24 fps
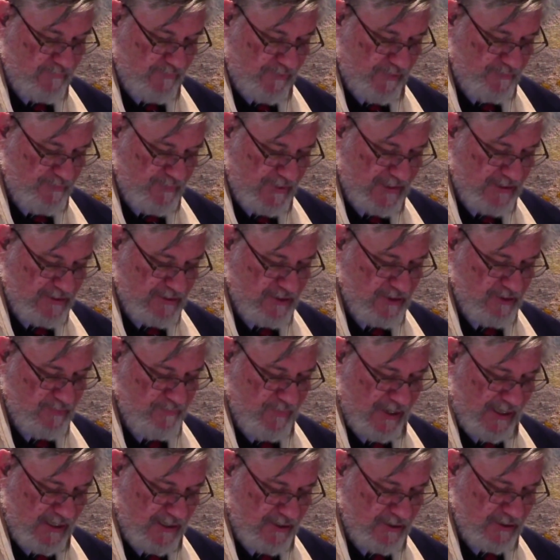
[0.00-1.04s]
of the
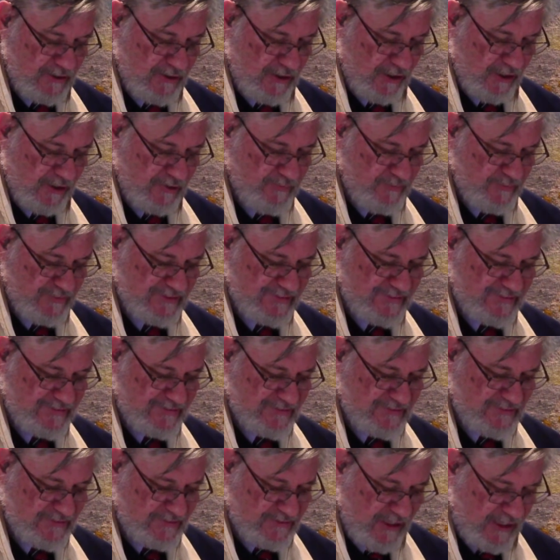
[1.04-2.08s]
meeting made it
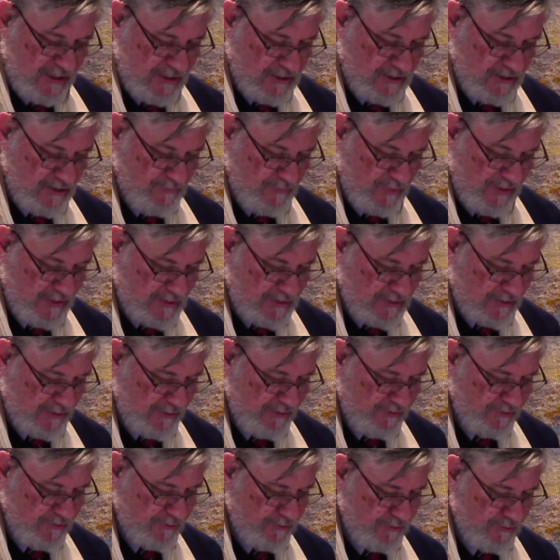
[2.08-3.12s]
unmistakably
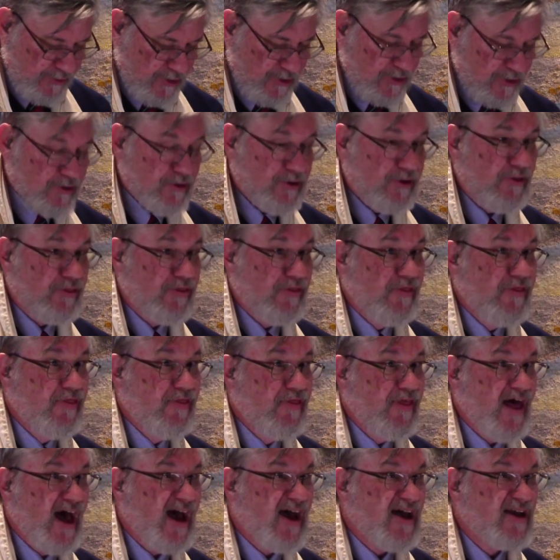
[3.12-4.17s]
clear that
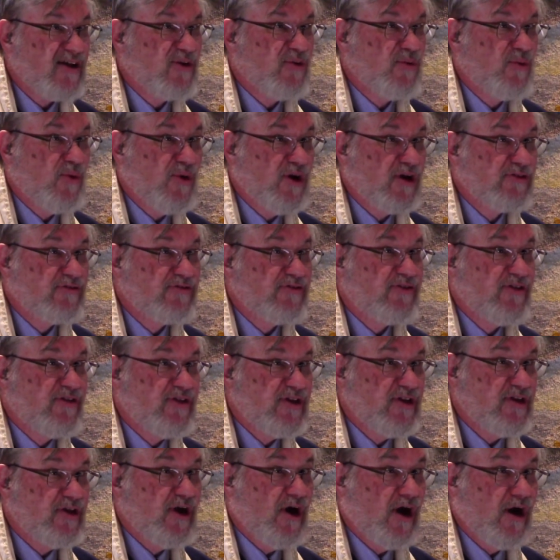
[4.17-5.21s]
that was
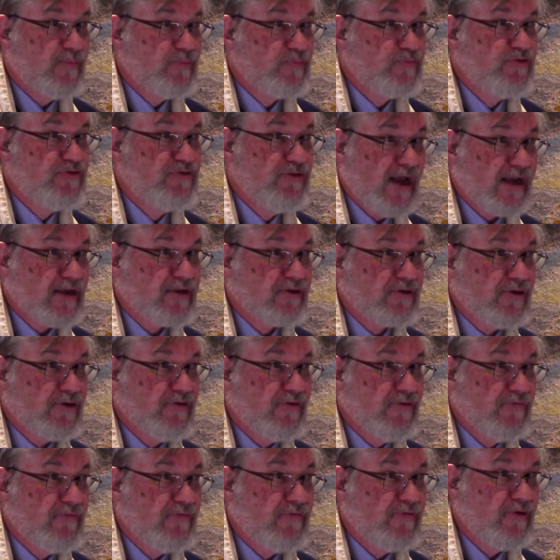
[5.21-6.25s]
the
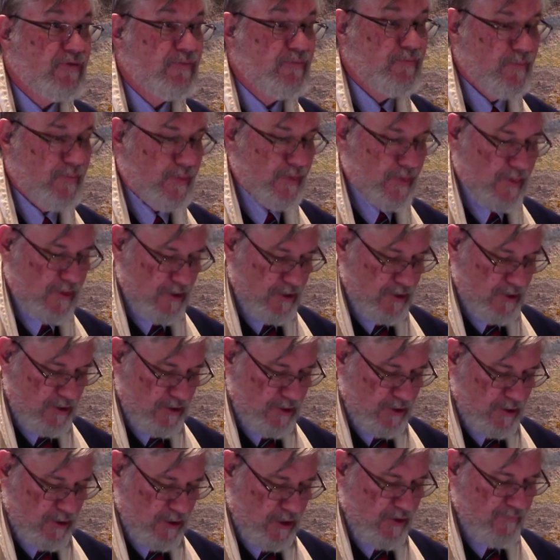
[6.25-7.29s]
objective
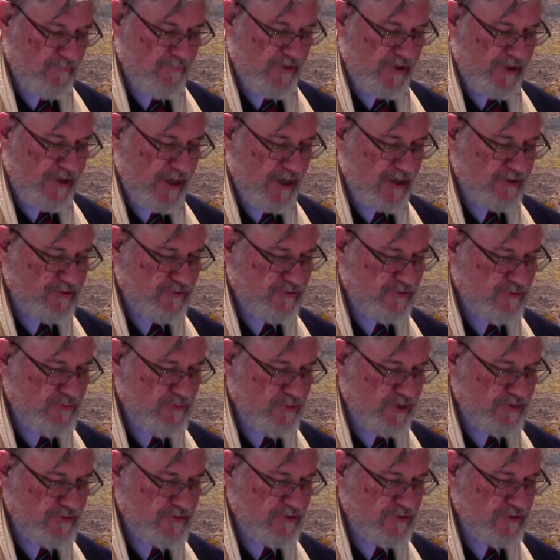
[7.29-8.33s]
of the Nazi
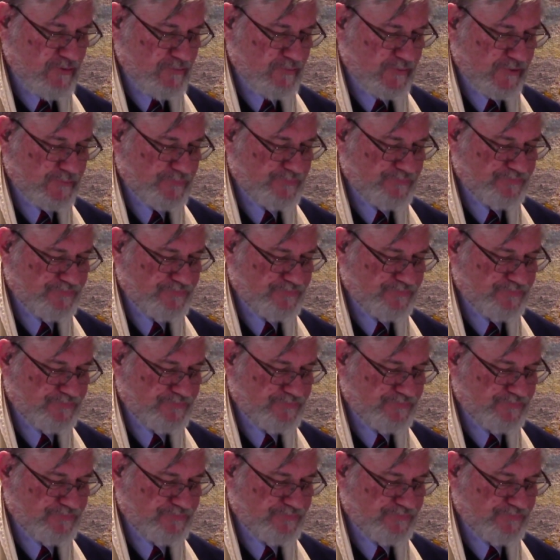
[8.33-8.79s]
regime.